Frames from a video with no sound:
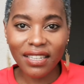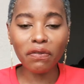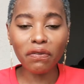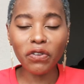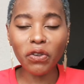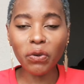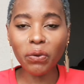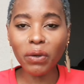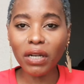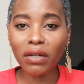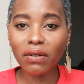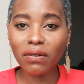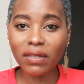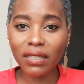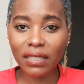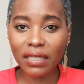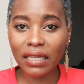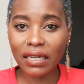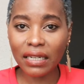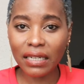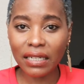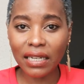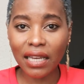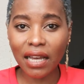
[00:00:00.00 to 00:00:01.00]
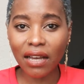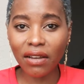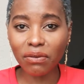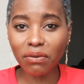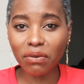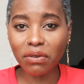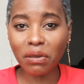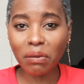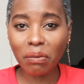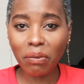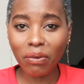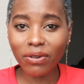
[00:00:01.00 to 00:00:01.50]
If you were to sit down
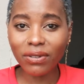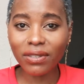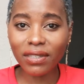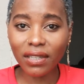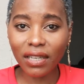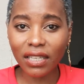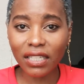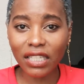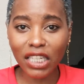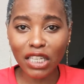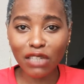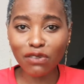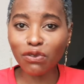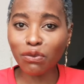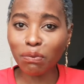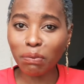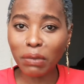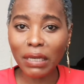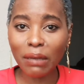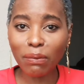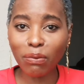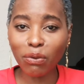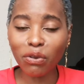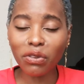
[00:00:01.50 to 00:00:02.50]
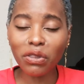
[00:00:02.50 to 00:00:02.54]
with the most successful people,